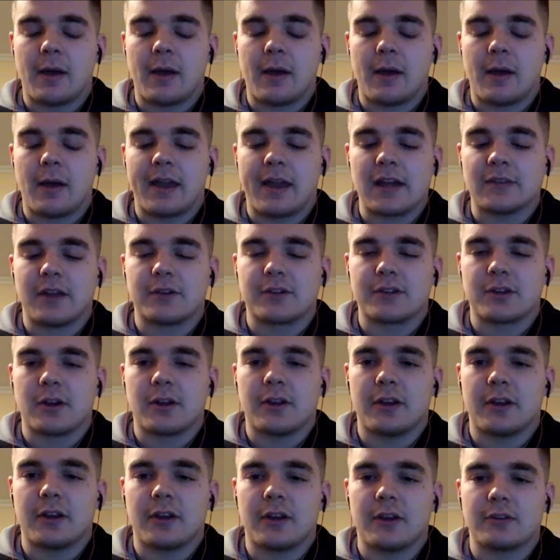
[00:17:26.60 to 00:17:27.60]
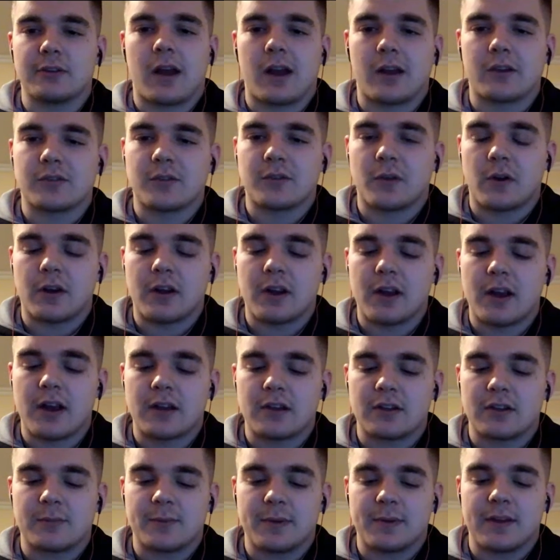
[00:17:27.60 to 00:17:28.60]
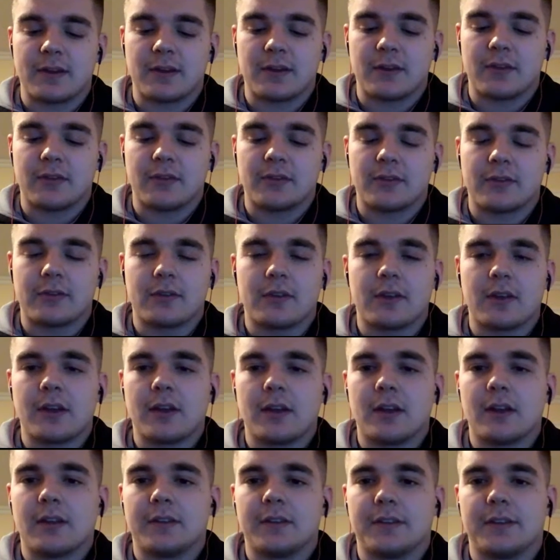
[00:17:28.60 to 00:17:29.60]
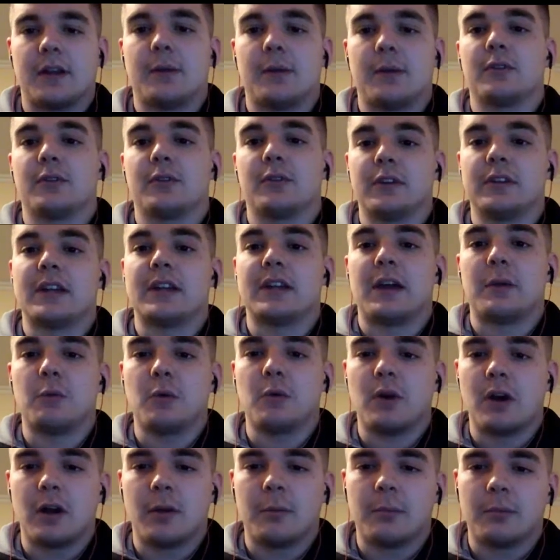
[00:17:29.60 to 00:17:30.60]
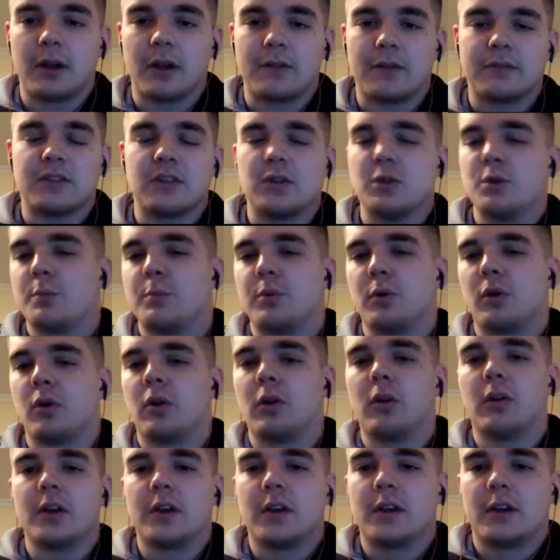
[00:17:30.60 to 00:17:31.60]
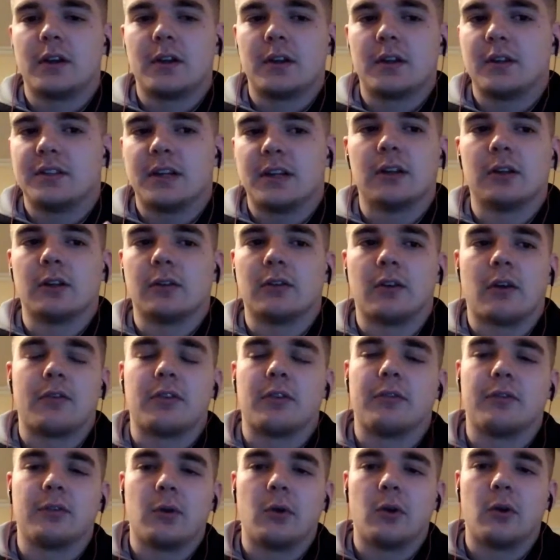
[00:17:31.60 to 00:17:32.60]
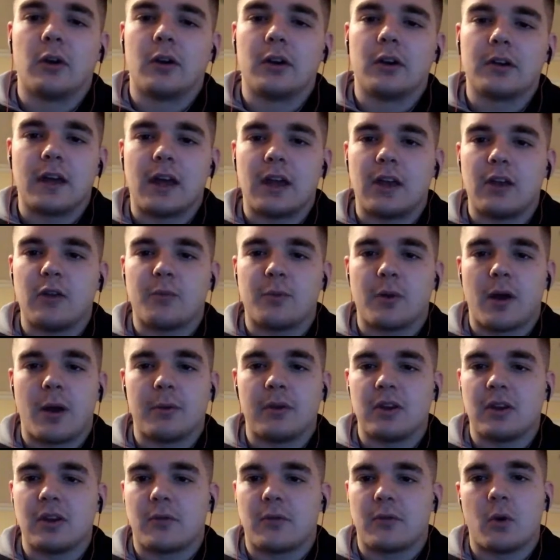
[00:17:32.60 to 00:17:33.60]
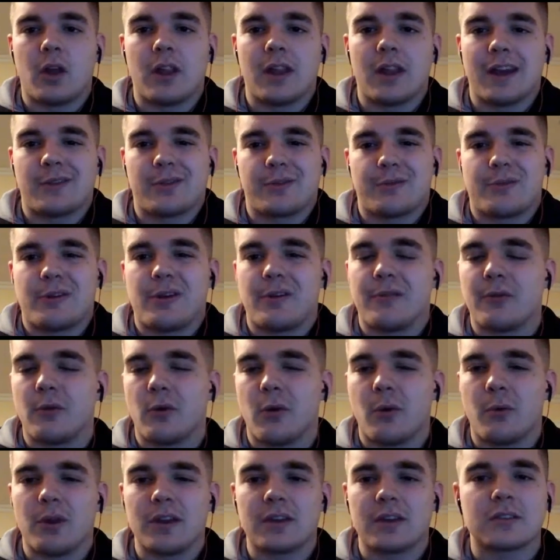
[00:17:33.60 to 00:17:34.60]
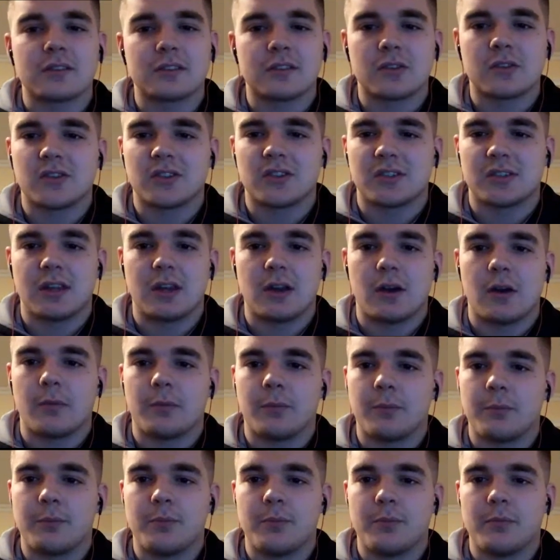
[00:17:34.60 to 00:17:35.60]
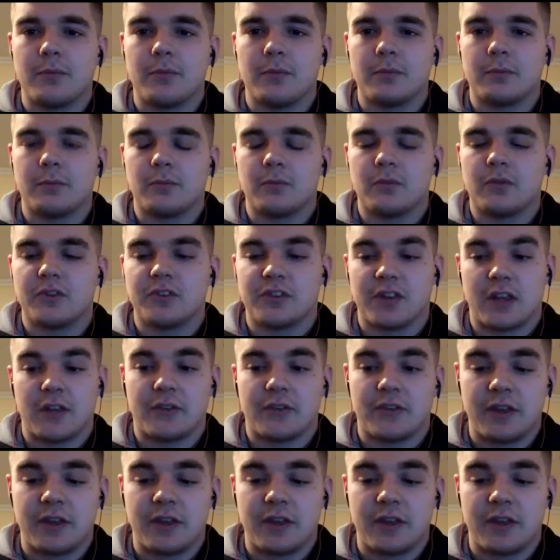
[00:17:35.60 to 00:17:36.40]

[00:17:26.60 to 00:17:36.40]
can't say for sure that Bakash today was only day one, but I've seen you pull deadlifts off the floor, and you probably did it for like 3 or 4 weeks, since the